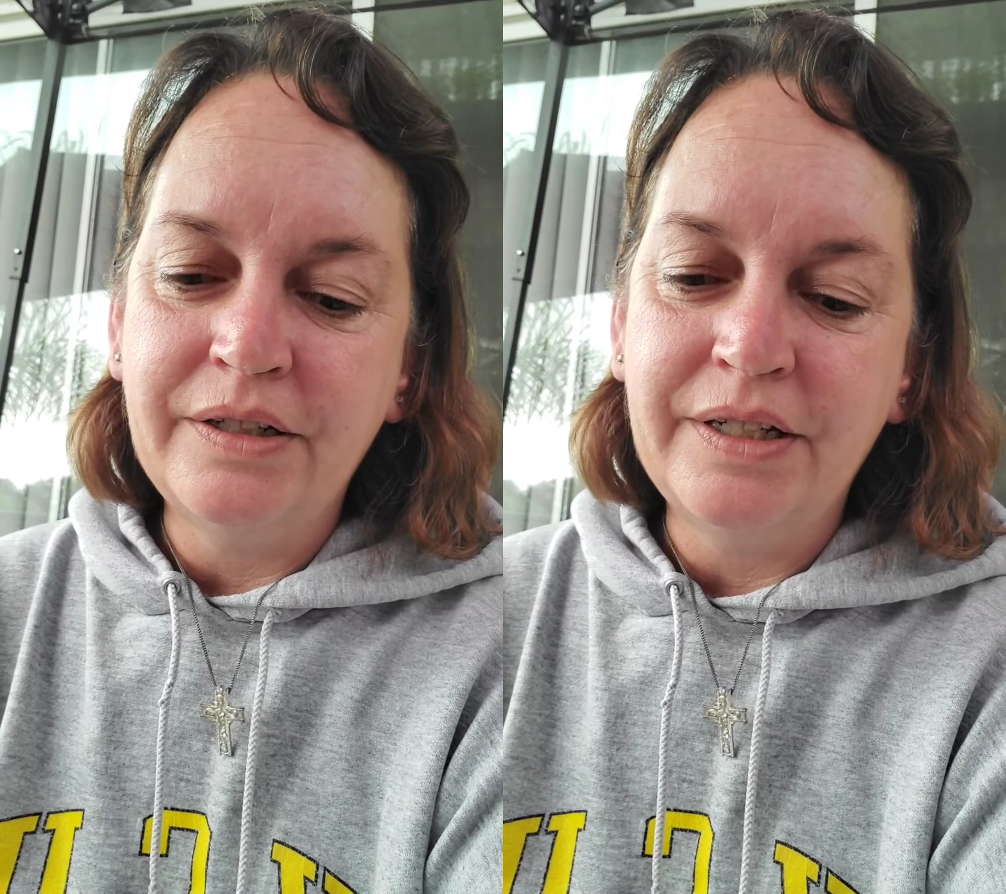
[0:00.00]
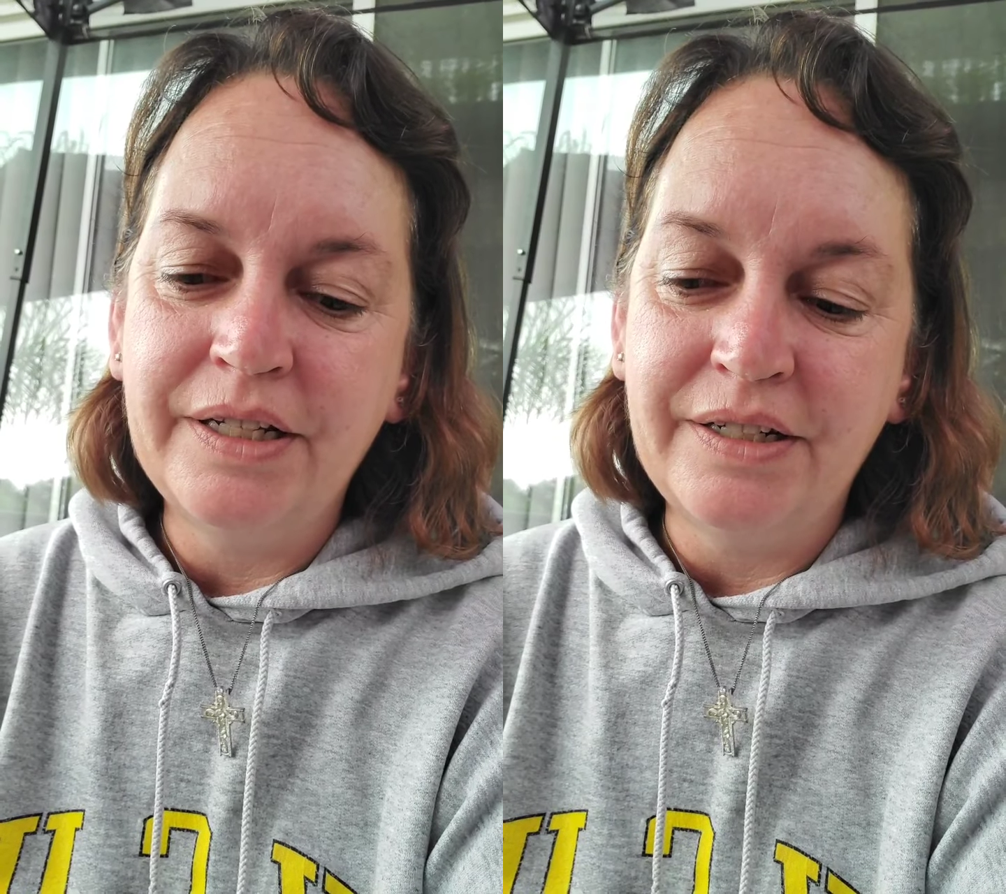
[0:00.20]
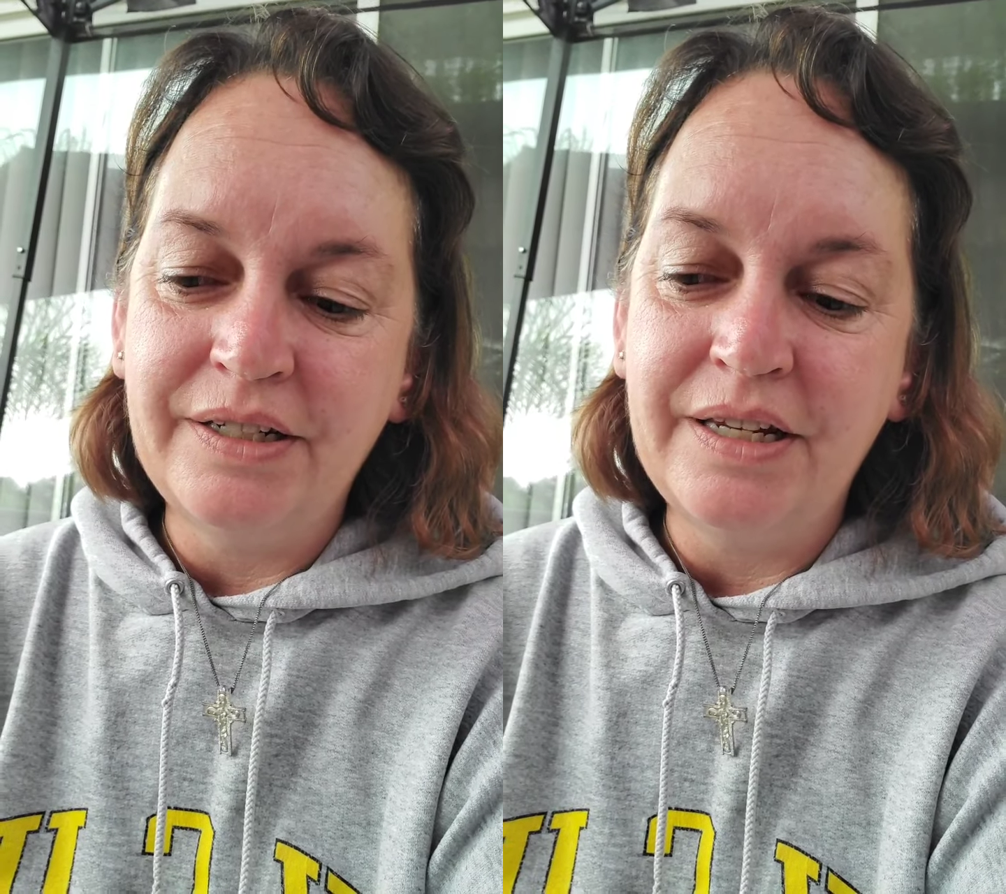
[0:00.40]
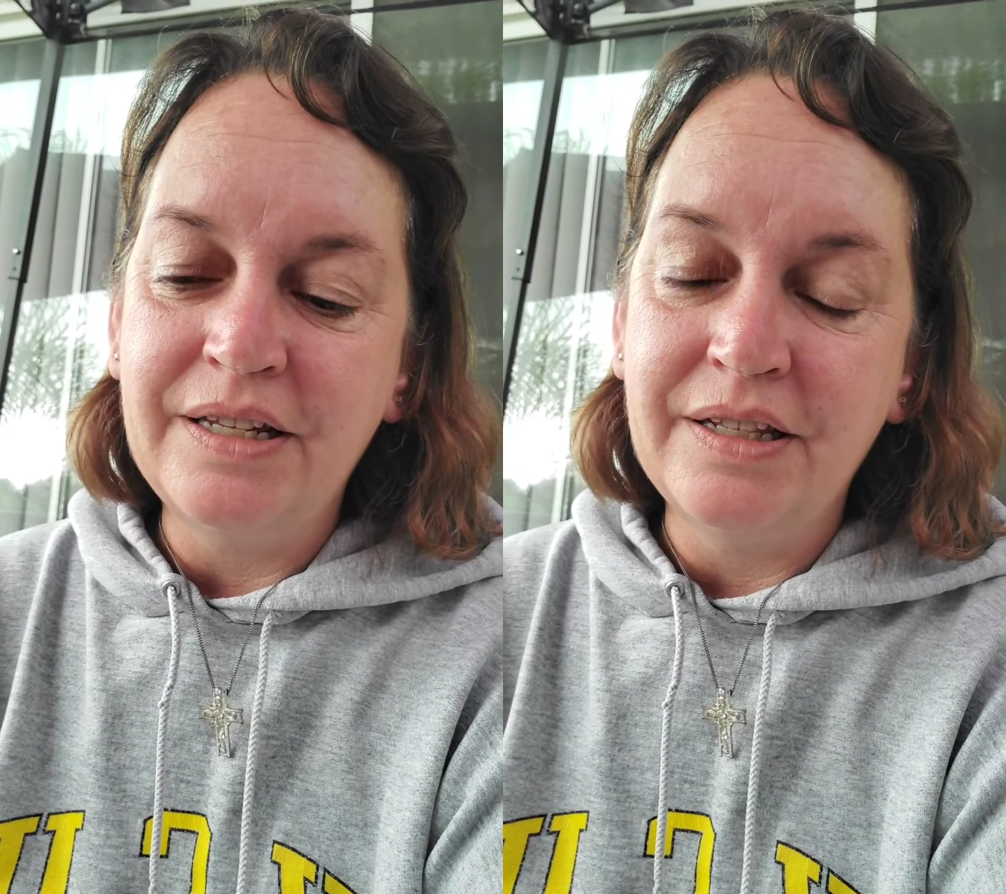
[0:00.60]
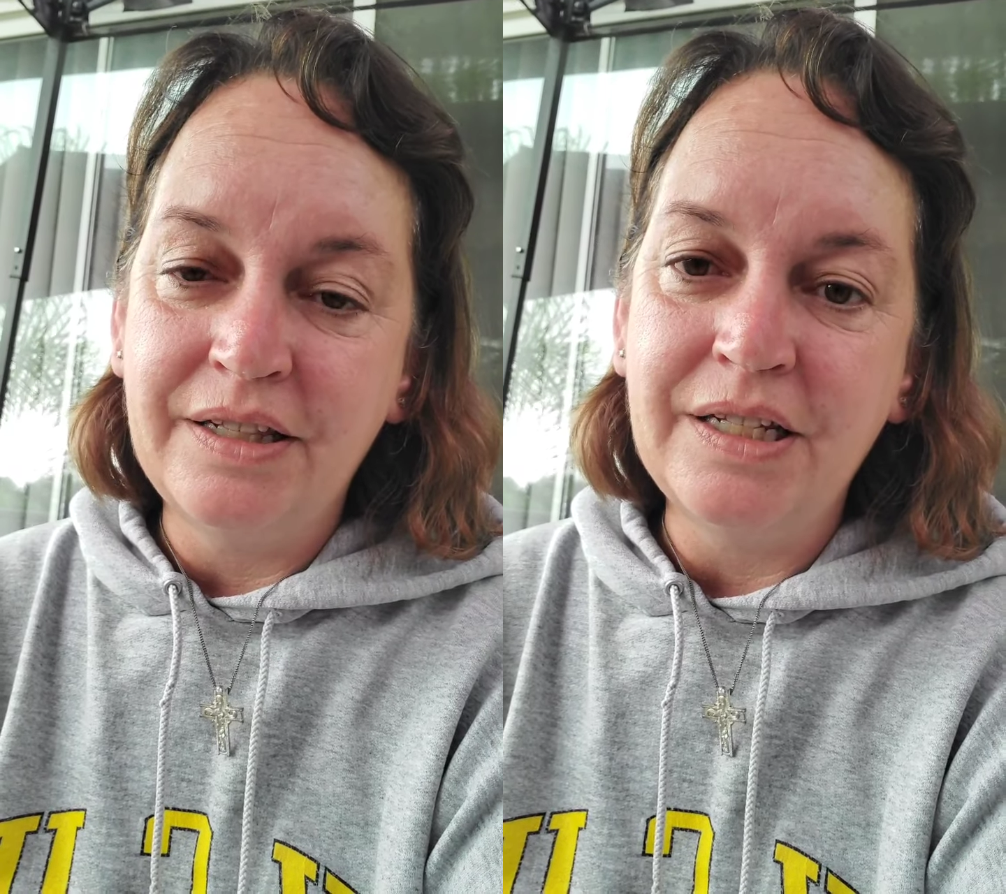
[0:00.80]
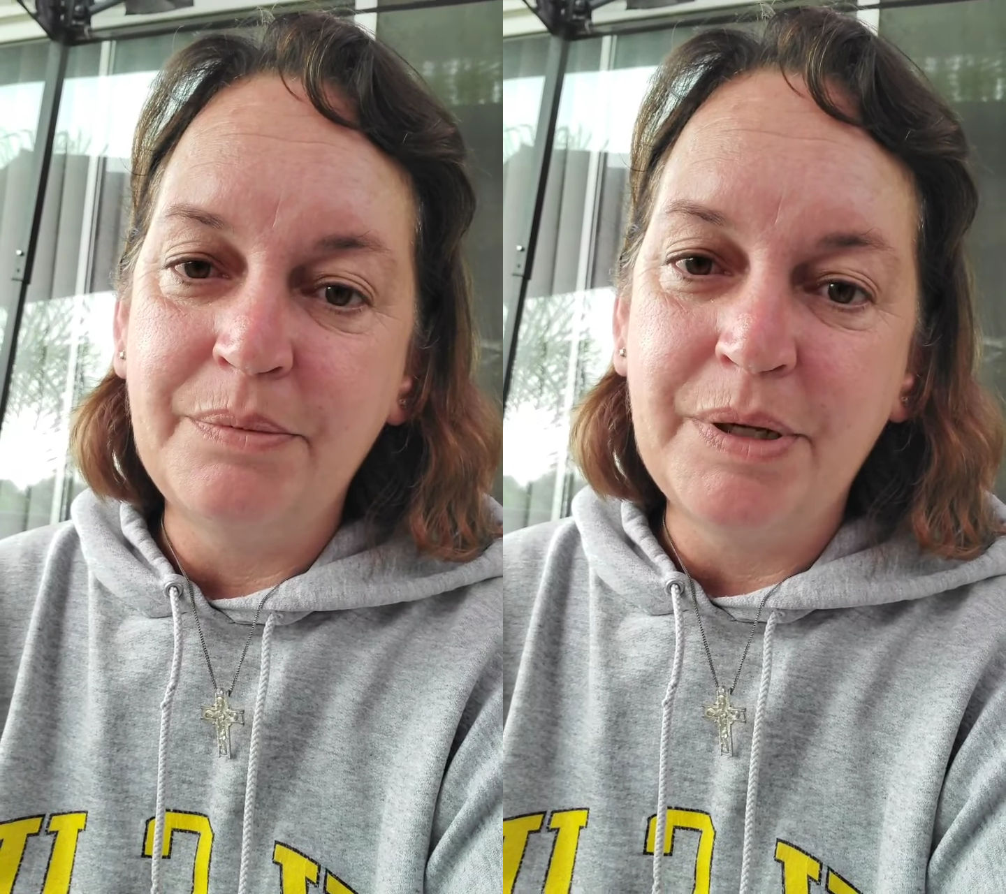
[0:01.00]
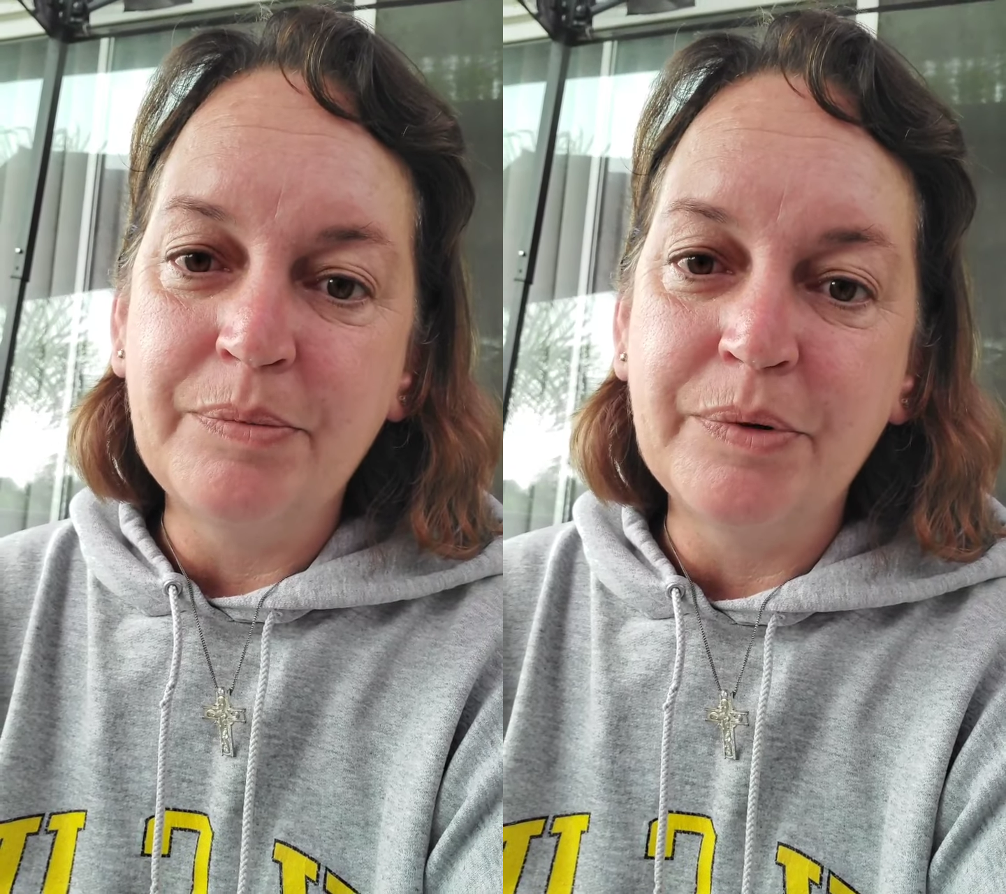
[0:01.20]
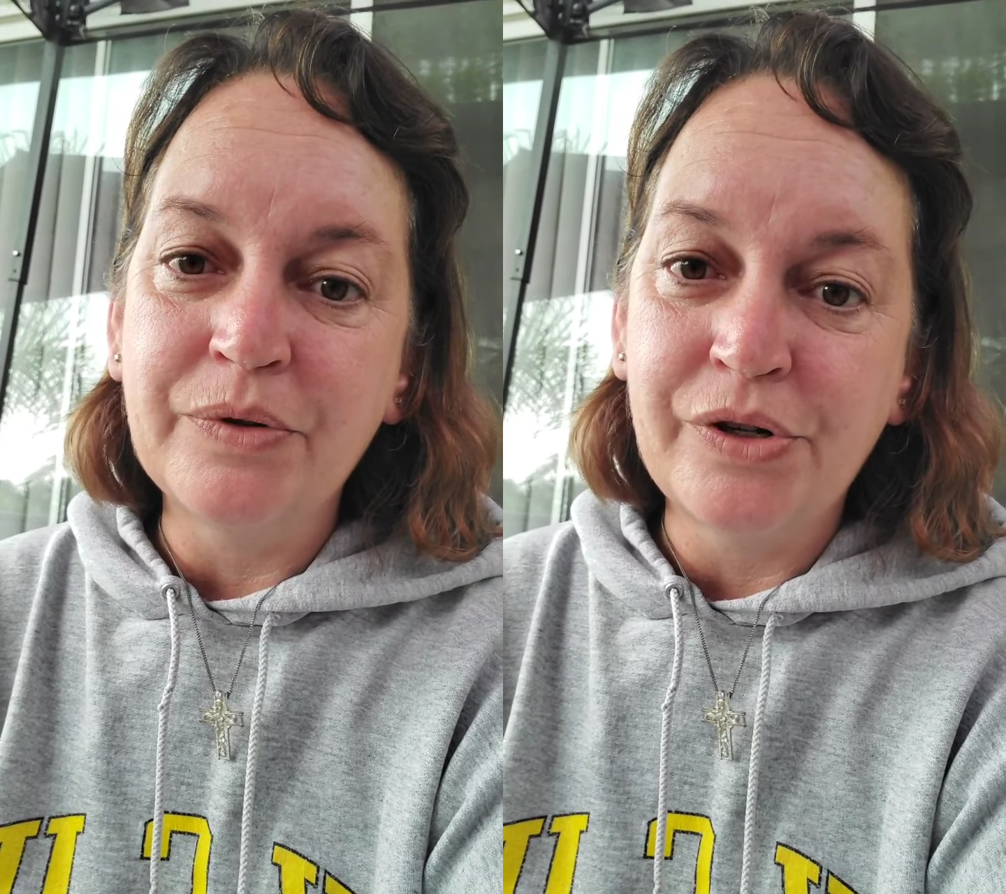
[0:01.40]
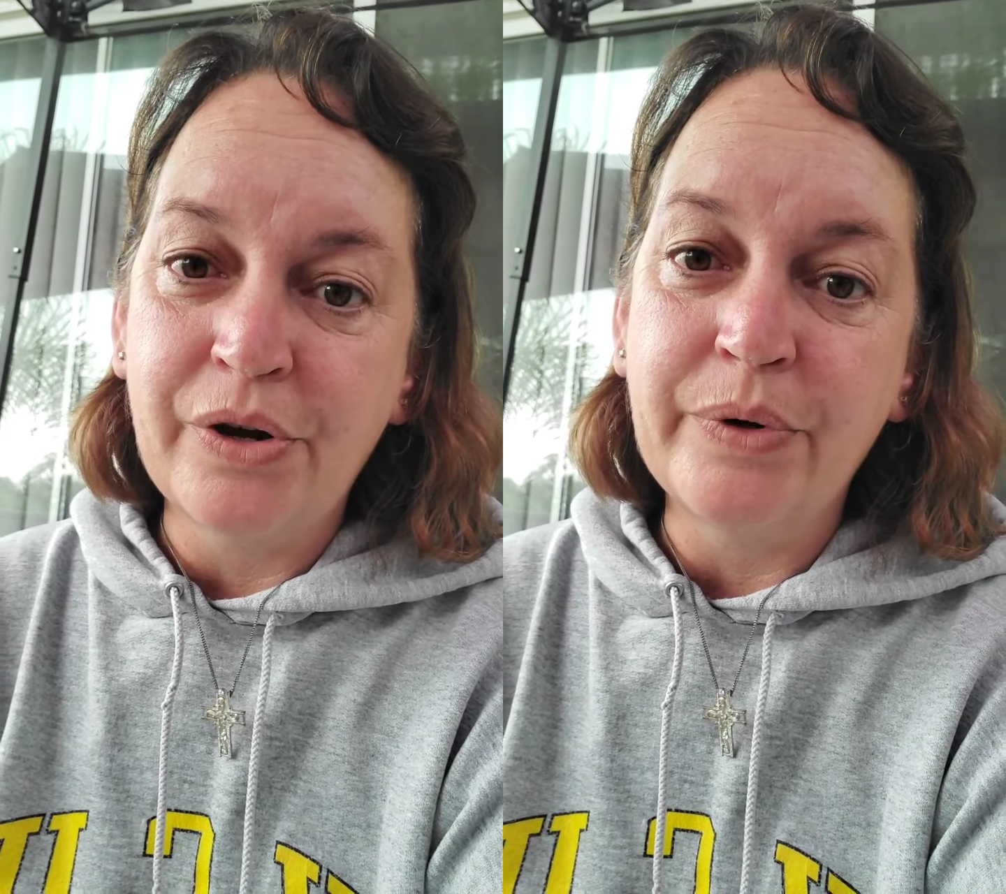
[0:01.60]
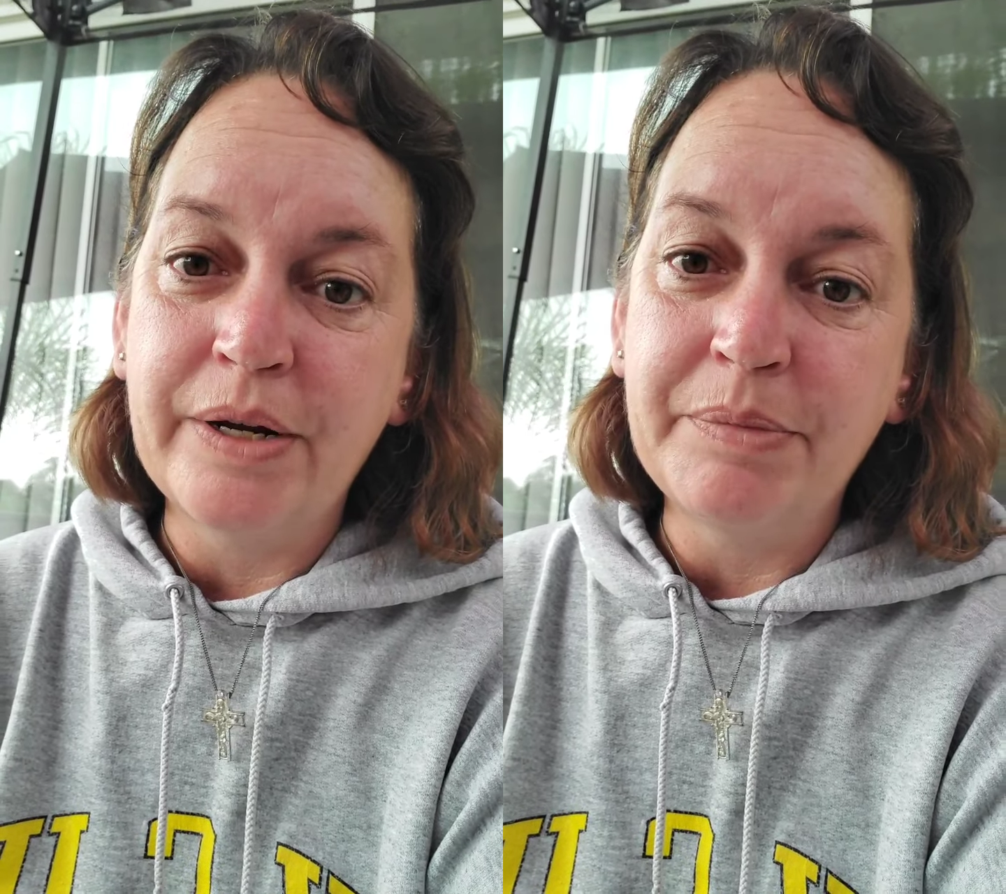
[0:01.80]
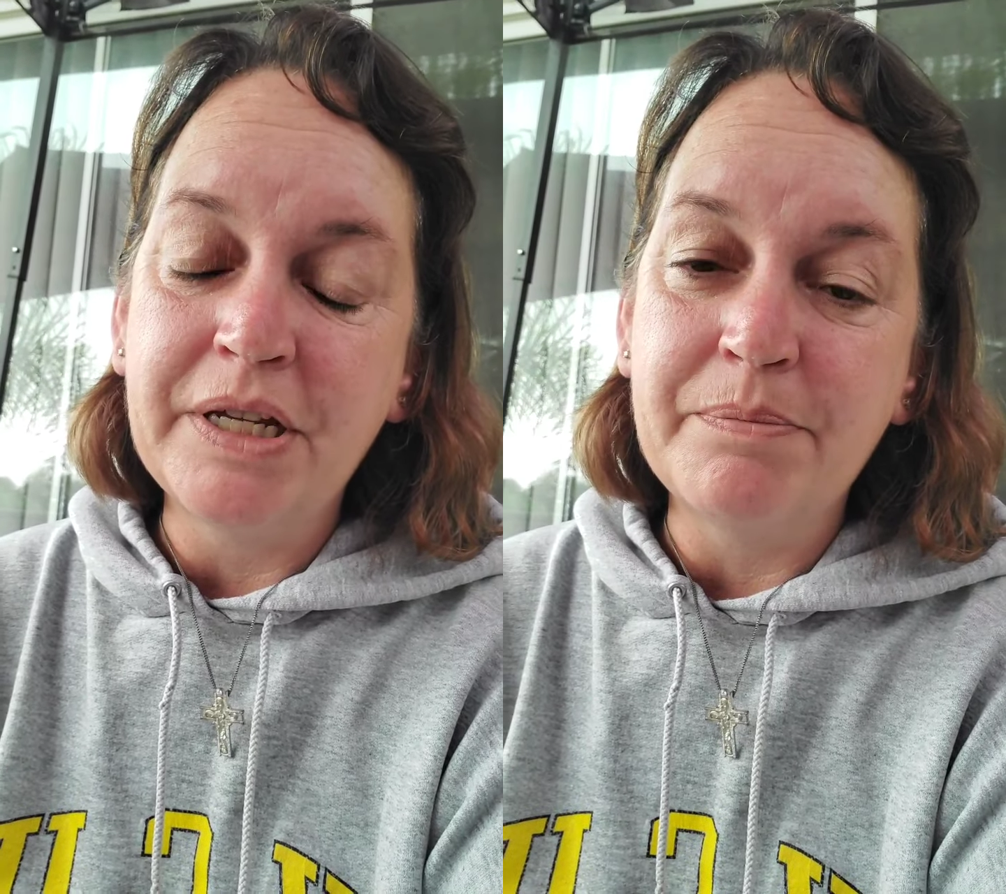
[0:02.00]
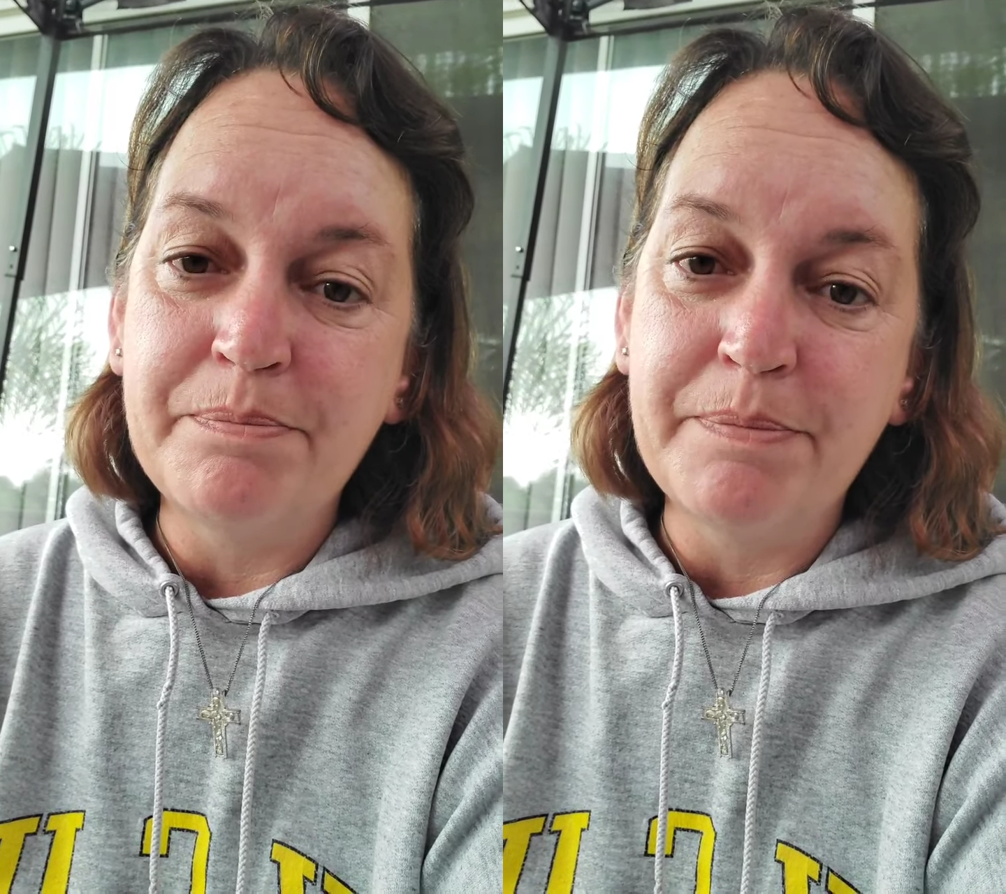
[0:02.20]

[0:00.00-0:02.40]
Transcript: can see that these people showed up in